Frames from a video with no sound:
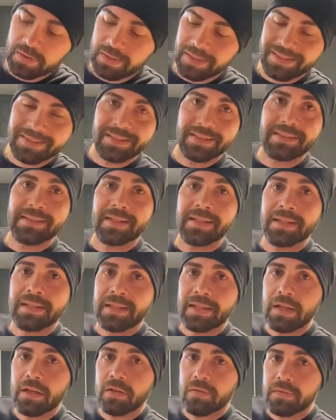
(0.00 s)
it's a 10
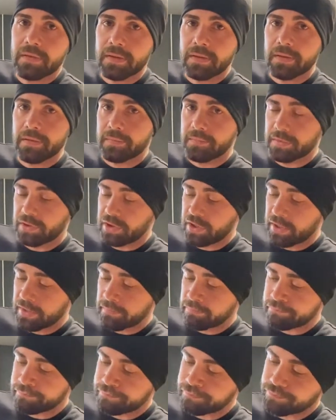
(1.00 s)
kilowatt
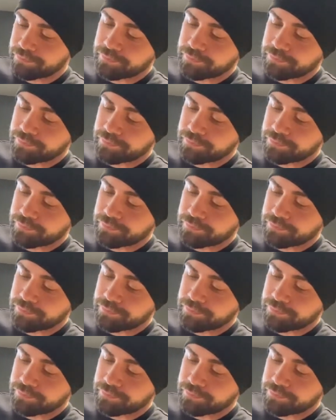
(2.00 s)
machine.